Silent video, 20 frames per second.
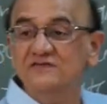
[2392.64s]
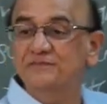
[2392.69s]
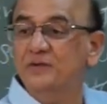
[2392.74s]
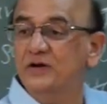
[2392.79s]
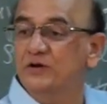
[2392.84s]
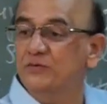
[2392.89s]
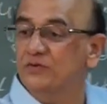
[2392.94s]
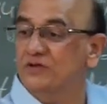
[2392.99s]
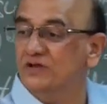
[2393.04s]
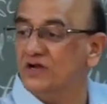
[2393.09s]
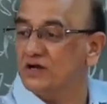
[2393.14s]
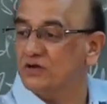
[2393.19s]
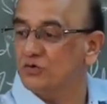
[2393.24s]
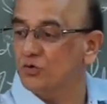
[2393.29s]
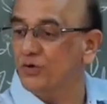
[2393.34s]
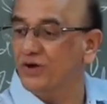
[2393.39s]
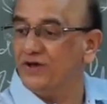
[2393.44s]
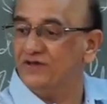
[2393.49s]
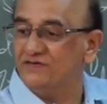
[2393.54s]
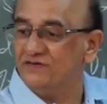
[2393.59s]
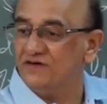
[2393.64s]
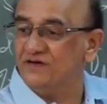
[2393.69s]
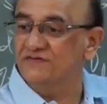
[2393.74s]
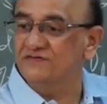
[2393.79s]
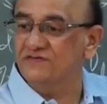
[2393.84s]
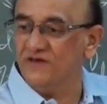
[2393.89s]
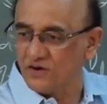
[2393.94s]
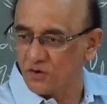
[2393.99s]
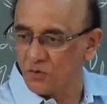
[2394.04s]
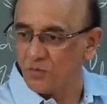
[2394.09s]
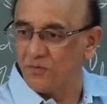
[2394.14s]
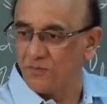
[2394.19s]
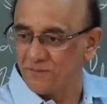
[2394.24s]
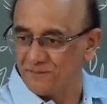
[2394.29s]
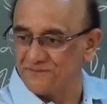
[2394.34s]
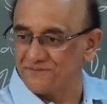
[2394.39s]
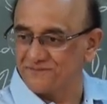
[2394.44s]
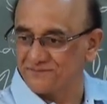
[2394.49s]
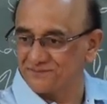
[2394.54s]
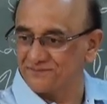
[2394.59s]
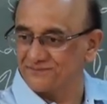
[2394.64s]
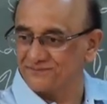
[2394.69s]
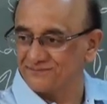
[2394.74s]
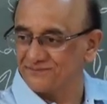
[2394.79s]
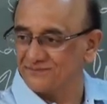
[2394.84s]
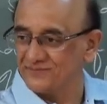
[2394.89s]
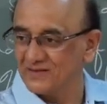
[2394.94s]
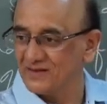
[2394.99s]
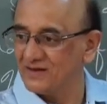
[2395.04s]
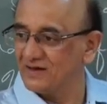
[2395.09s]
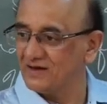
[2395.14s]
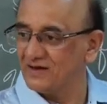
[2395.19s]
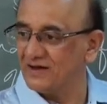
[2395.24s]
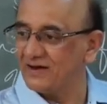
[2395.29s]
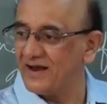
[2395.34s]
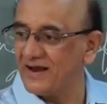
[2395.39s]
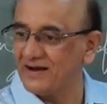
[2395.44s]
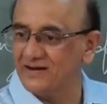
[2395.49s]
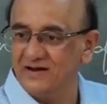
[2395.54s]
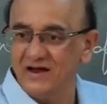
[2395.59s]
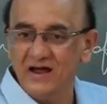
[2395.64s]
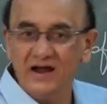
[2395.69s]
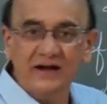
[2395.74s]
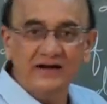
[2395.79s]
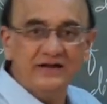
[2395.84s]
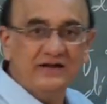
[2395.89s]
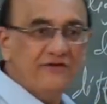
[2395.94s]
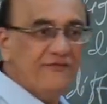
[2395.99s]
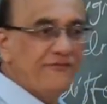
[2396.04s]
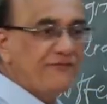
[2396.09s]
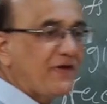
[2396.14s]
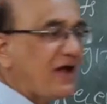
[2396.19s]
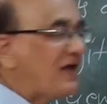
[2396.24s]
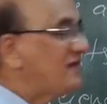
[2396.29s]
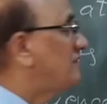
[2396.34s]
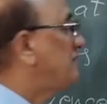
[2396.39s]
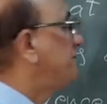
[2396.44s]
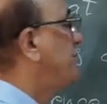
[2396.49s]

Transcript: between the two is 0, correct. Difference